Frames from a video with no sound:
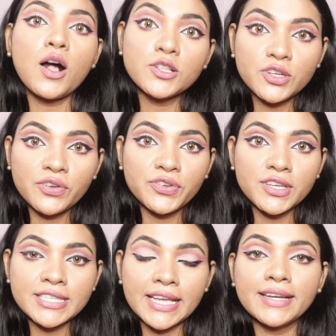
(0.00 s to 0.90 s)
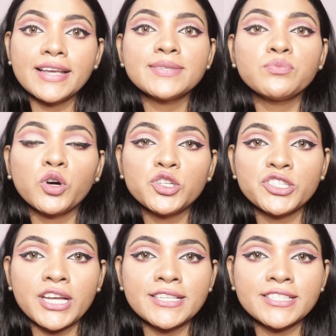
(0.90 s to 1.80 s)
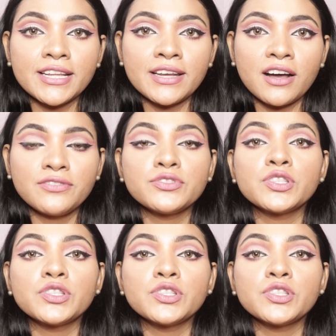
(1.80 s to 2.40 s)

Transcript: Also, if your skin is moisturized enough,